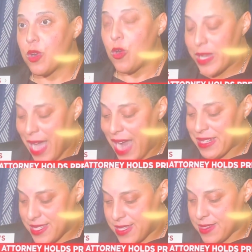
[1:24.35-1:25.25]

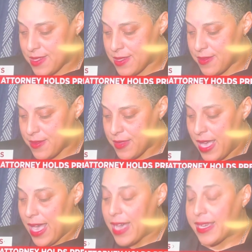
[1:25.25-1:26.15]
recognizance
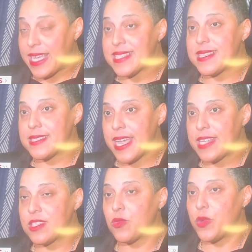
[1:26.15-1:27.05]
against the
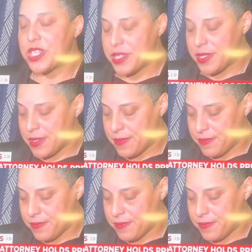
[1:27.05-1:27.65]
state's wishes.